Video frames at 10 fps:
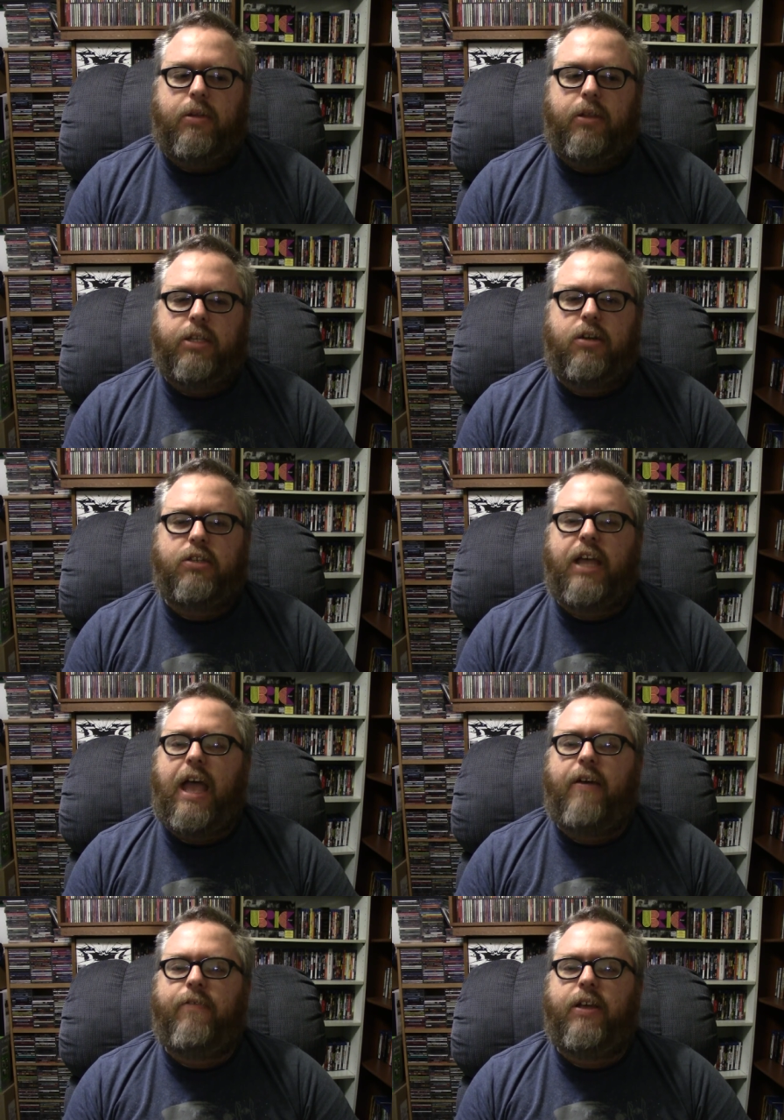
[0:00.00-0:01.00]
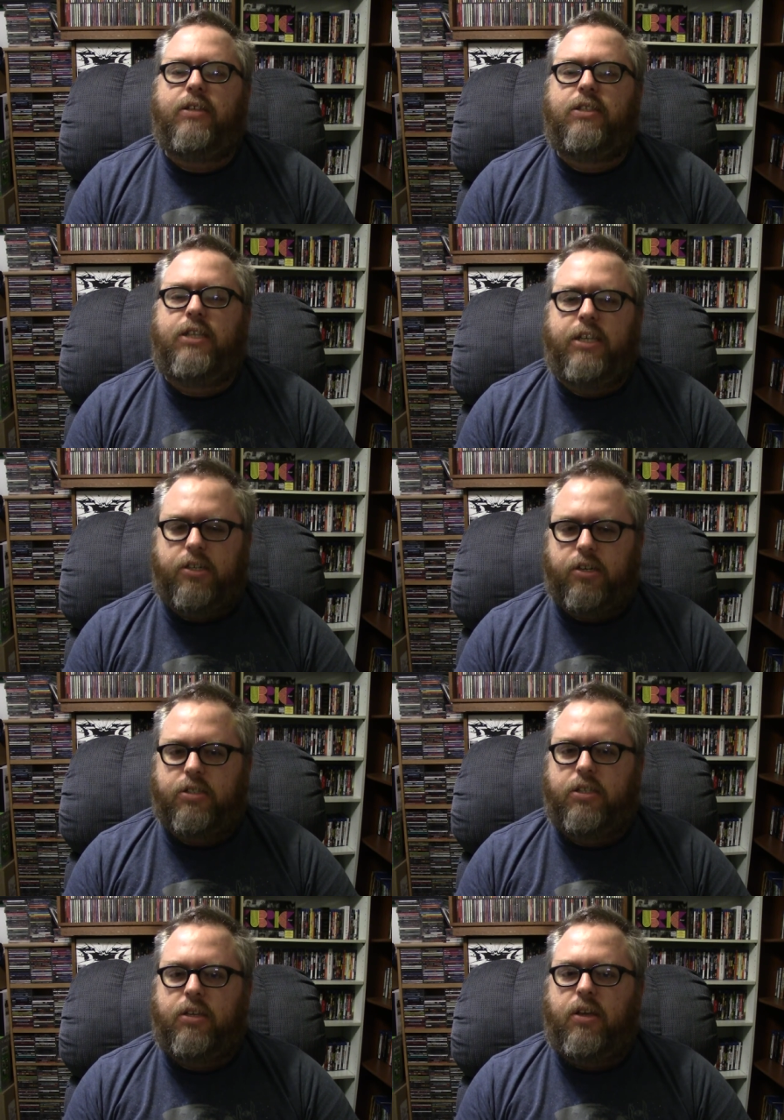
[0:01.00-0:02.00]
They start to have
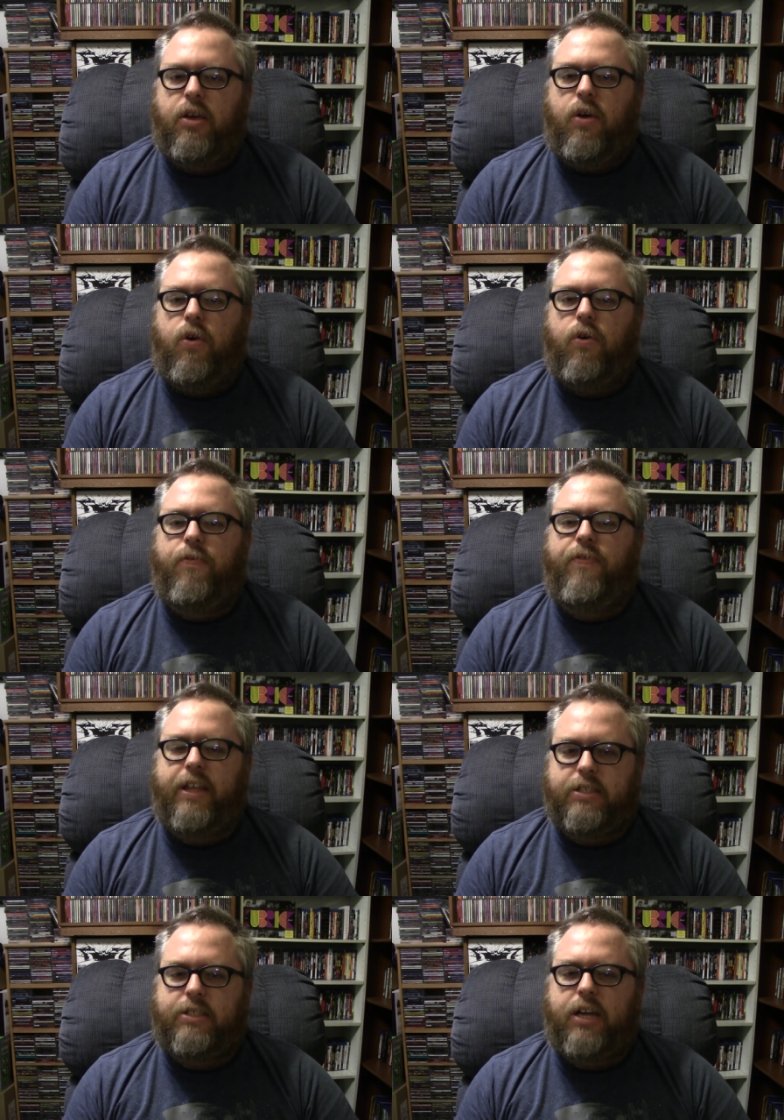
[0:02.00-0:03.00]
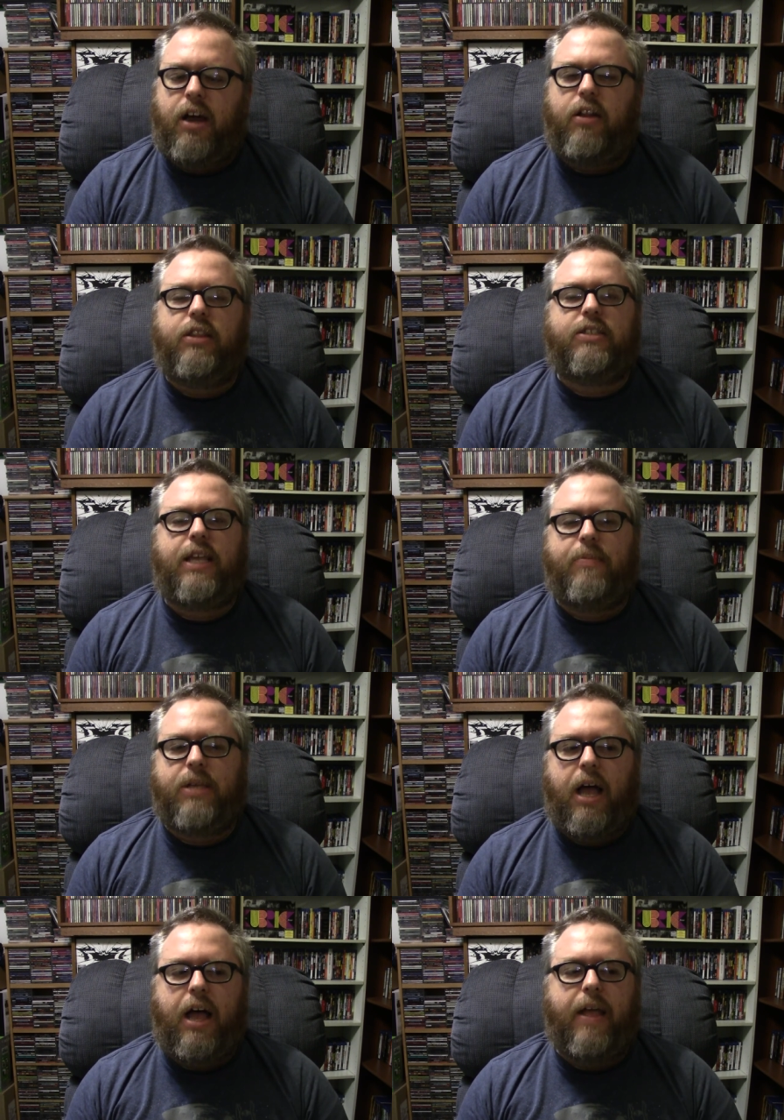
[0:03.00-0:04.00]
seizures or fits, not all at the same
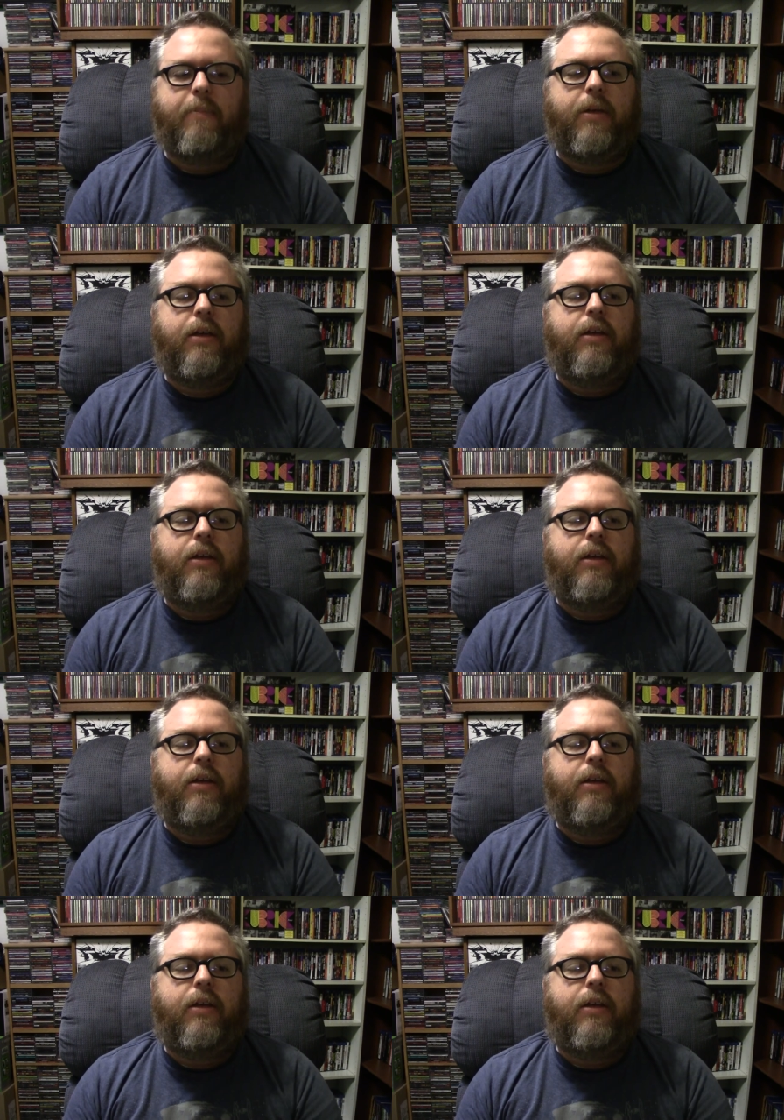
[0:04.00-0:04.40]
time,